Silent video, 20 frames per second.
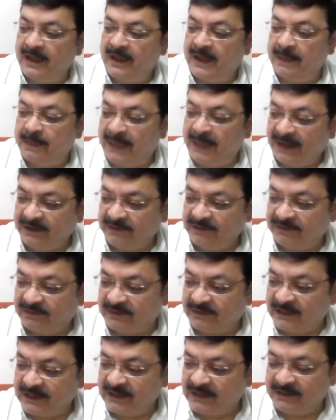And that
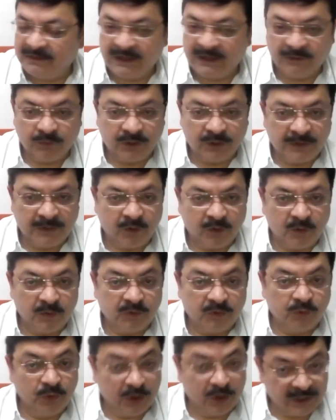is, that's what I'm talking
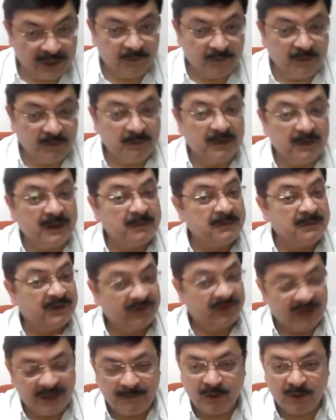about. Sooner or later, we make a
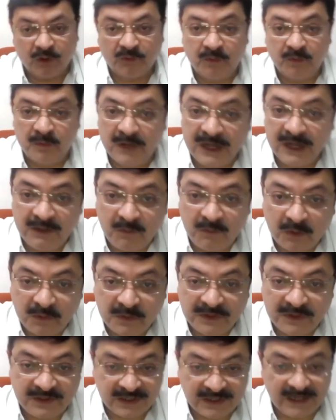mistake because we believe what
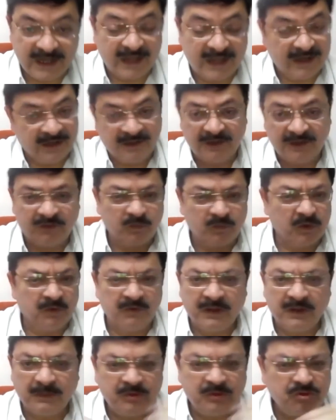we see. And in this world,
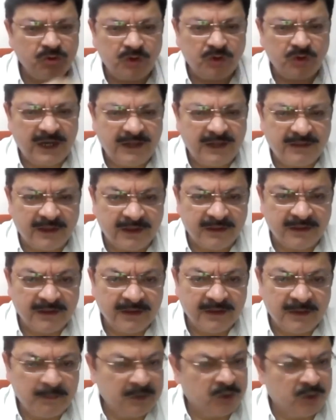we can be shown anything,
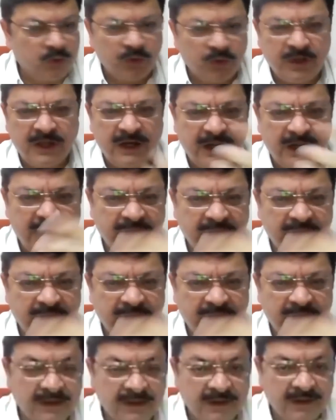made to hear anything.
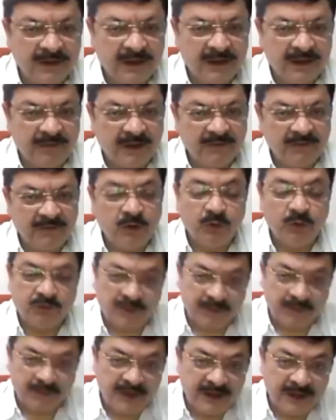And then we do
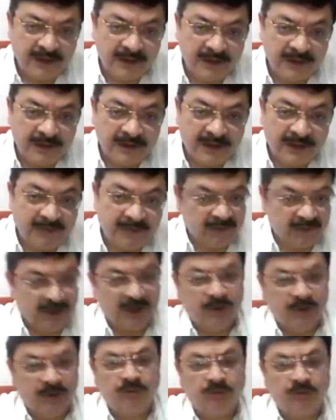something and we
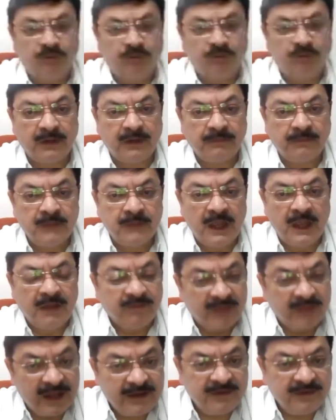get into trouble.
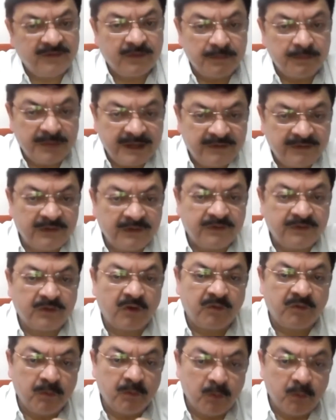That is the basis
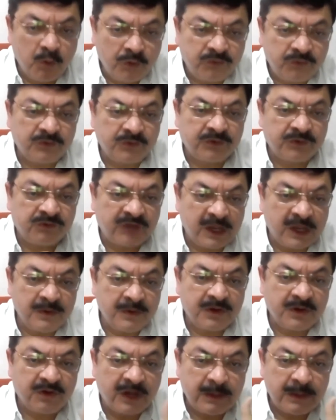of most of the
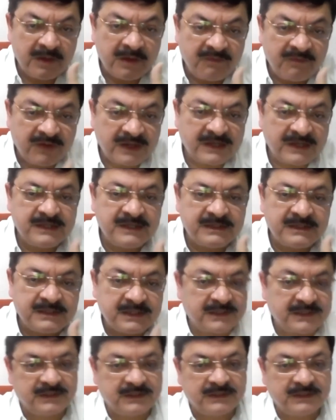cybercrime affecting
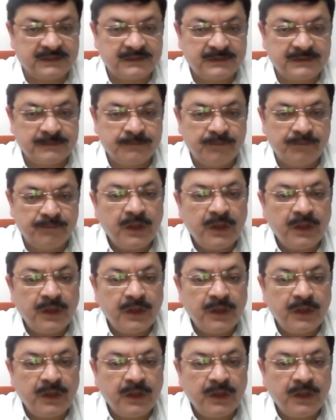citizens.